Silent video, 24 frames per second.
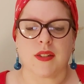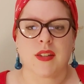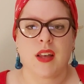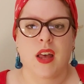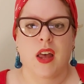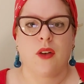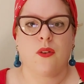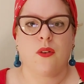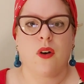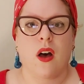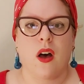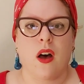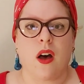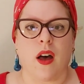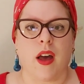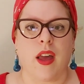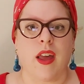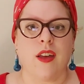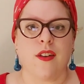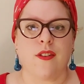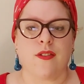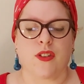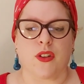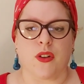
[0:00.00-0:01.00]
So I
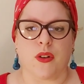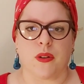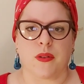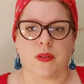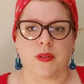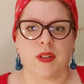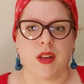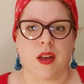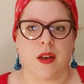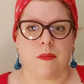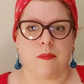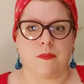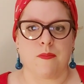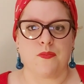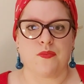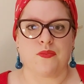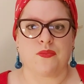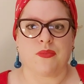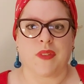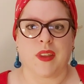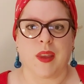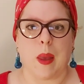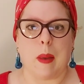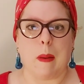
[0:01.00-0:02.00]
have got
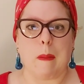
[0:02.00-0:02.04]
some